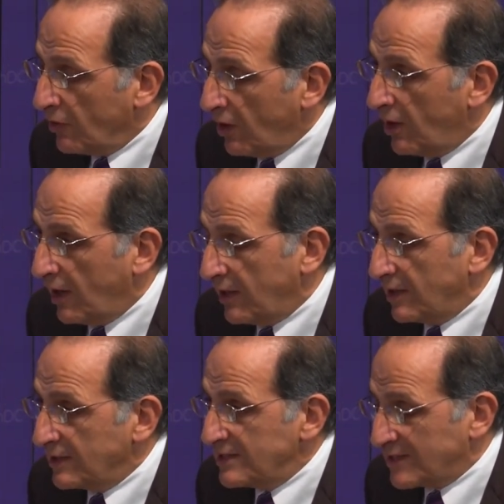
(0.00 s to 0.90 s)
uh, at
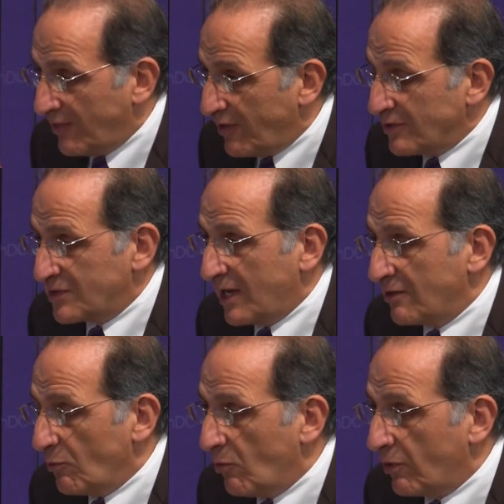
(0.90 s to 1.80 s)
least on their side of
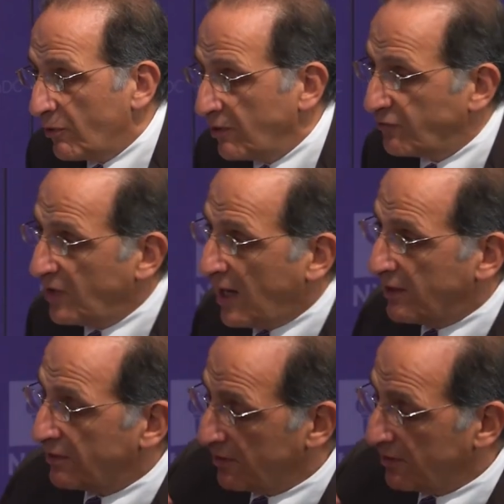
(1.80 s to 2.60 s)
the water, if not